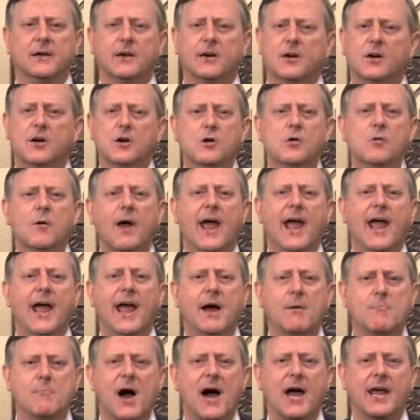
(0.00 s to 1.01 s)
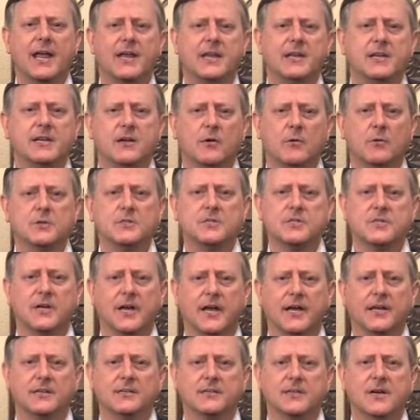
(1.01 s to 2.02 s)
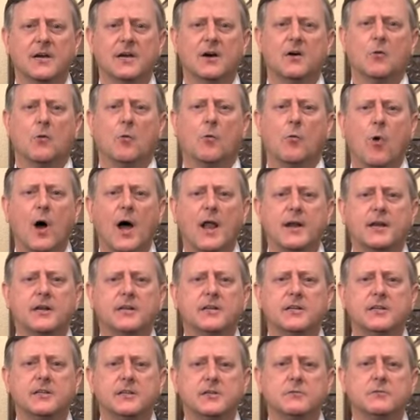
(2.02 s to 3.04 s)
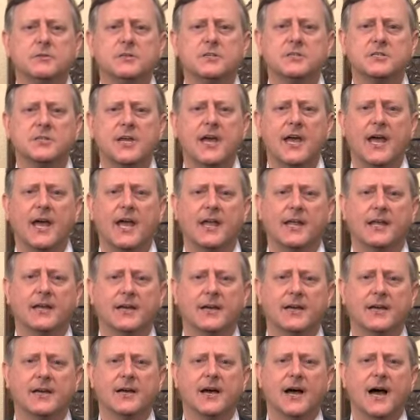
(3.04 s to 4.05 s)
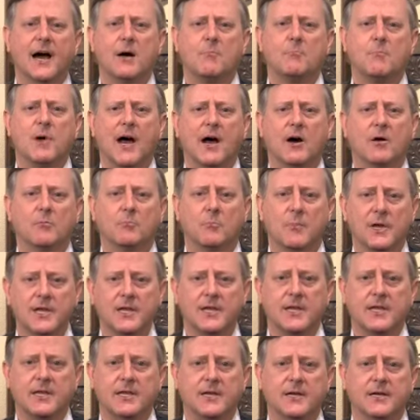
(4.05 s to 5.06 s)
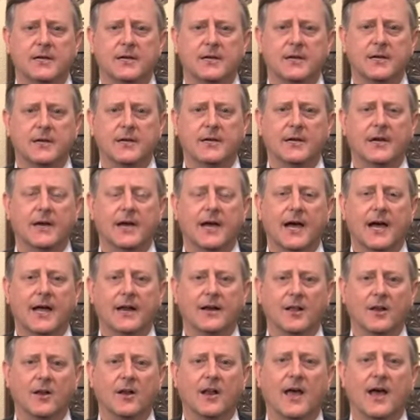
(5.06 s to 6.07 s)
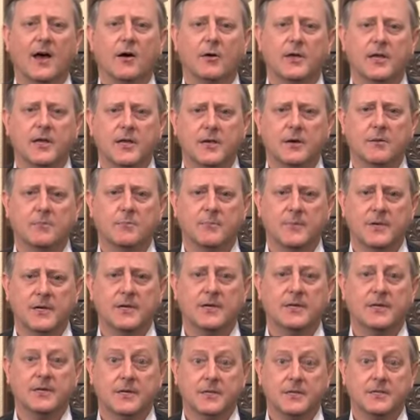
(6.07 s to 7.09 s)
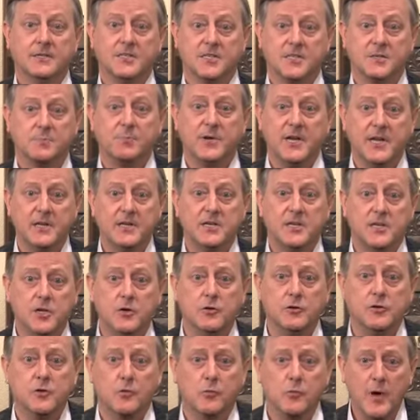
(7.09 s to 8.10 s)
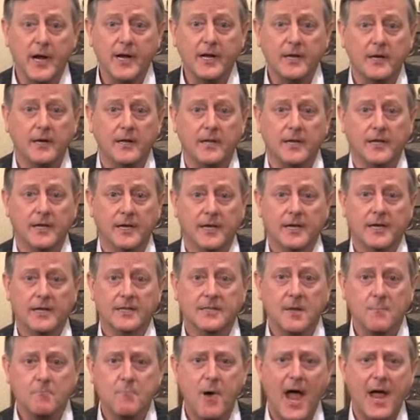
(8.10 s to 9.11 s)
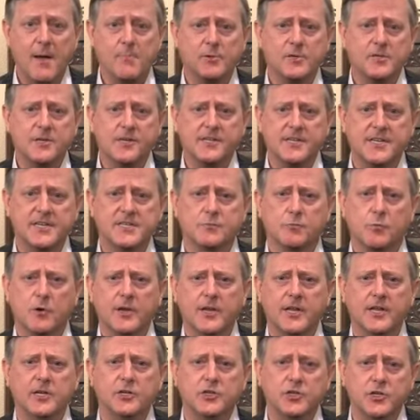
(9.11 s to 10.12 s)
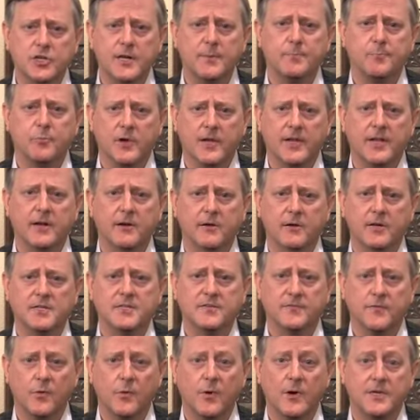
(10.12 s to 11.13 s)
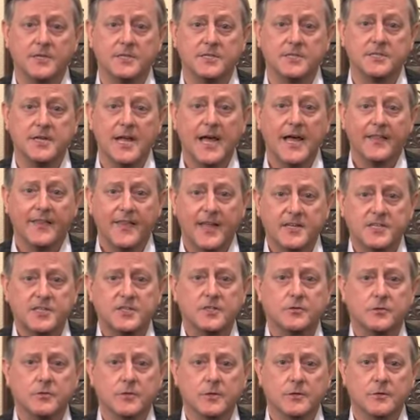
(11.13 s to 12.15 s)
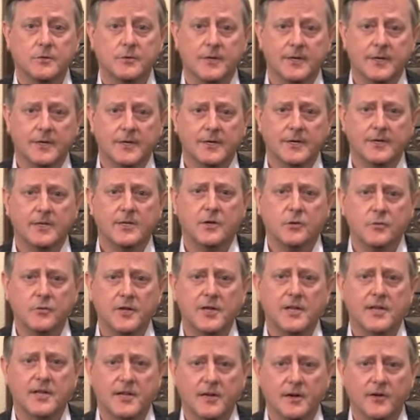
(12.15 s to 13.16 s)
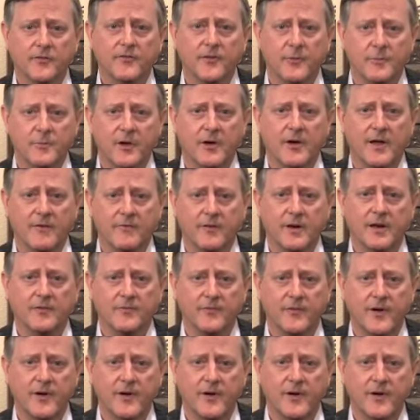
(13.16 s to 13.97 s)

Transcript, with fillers: Who am I in your sight? What do you say about me? And allow Him to speak to you directly. The Bible says we're His sheep, we hear His voice. That's true. You can hear from your Heavenly